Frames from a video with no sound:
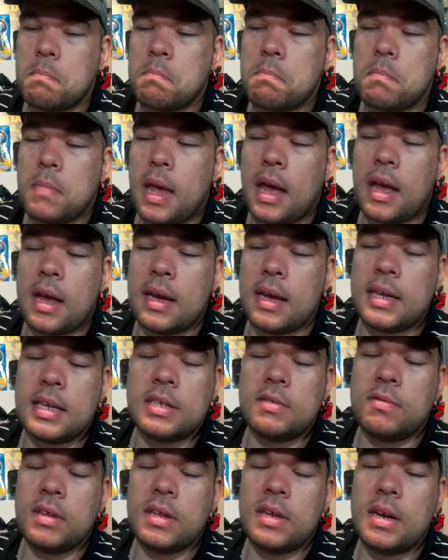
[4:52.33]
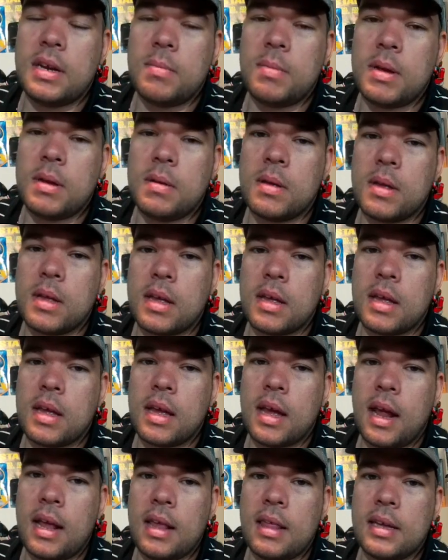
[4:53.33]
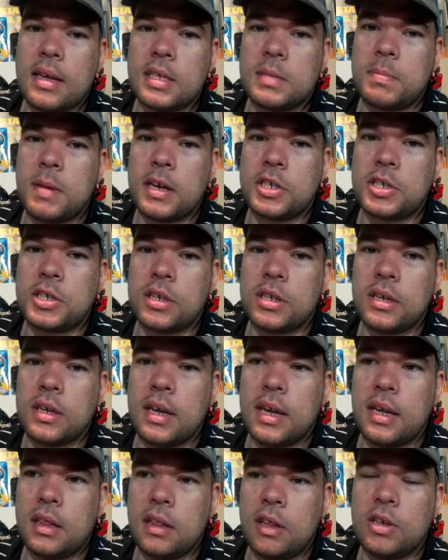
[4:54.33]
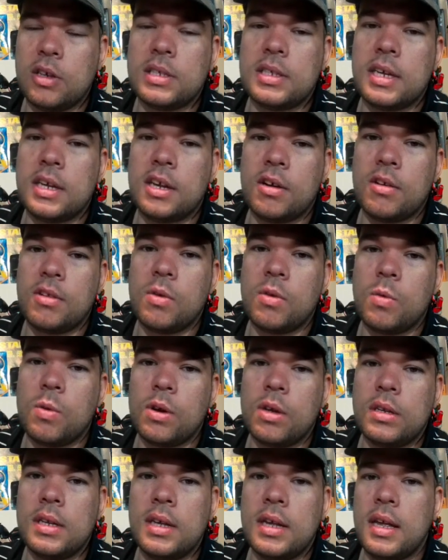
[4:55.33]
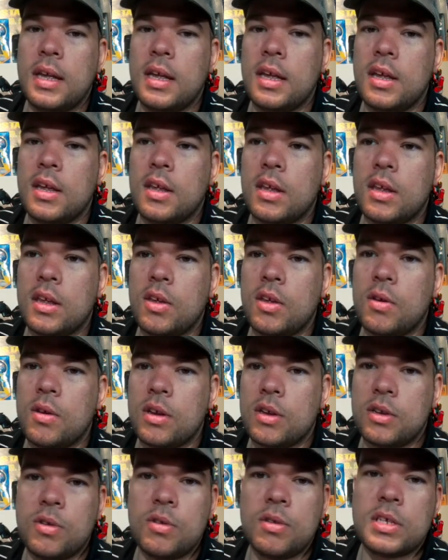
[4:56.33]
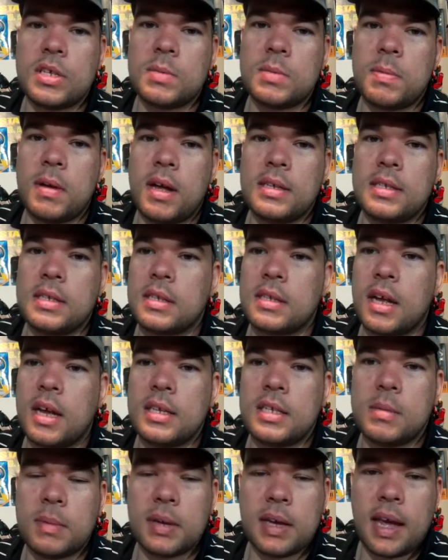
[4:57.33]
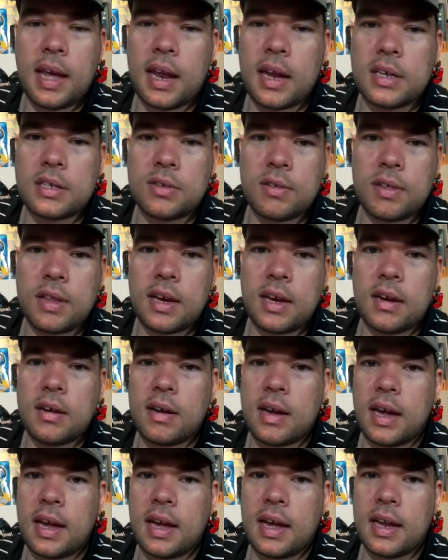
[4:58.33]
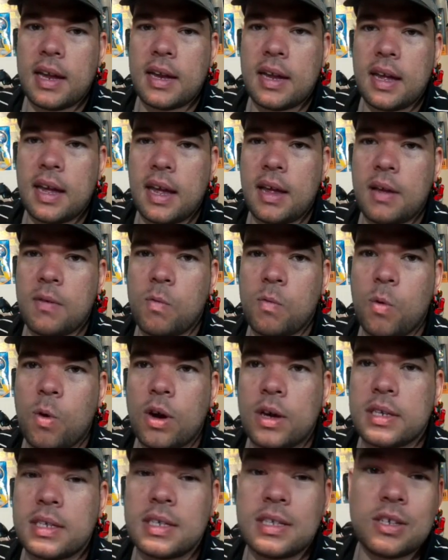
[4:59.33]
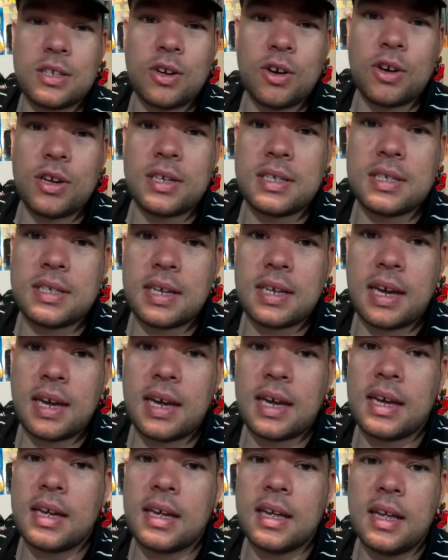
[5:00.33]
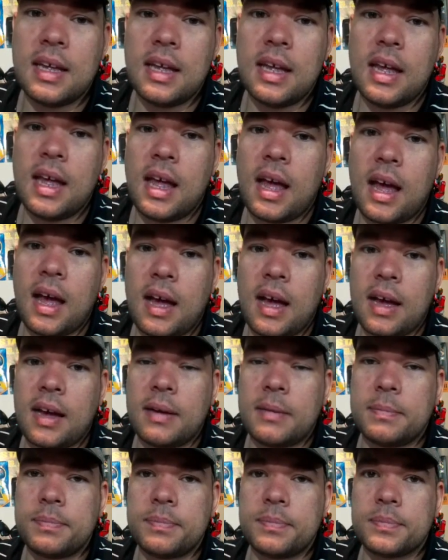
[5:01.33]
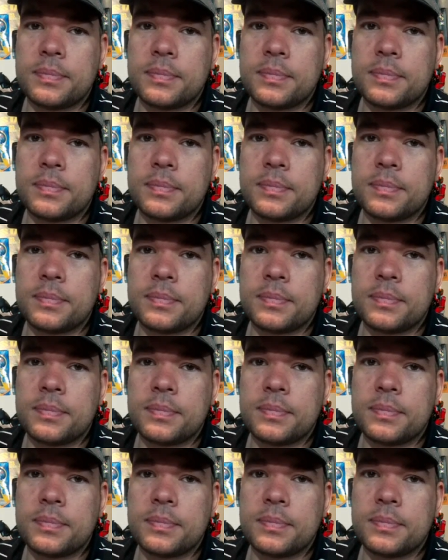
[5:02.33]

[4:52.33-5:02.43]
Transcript: yeah, it doesn't really need to be anything special. It looks like you're in the world. You can do the spells as long as the mechanics are there, and it works as good as, say, um,